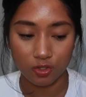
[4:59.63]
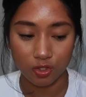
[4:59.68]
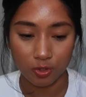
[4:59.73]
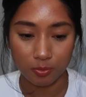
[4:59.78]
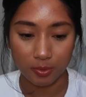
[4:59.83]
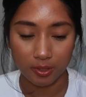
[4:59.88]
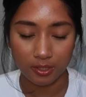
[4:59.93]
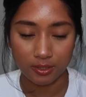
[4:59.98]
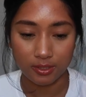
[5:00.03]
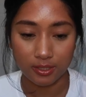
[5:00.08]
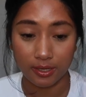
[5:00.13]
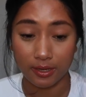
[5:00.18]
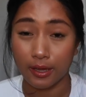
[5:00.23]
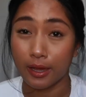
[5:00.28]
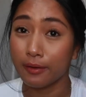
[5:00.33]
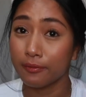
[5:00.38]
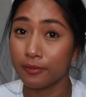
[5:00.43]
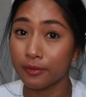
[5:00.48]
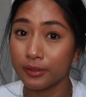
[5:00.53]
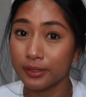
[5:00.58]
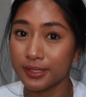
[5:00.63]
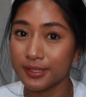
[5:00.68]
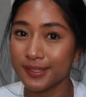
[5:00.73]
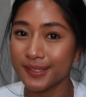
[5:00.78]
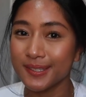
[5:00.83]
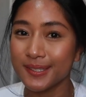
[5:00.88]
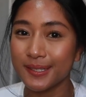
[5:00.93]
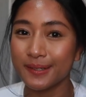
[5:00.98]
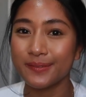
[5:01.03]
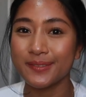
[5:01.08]
just because I have really
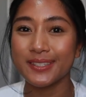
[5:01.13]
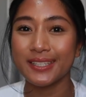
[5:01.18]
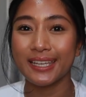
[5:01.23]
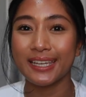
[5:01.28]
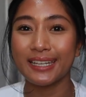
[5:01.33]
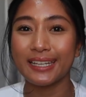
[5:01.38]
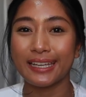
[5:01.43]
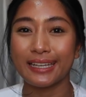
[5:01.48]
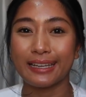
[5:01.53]
sensitive skin.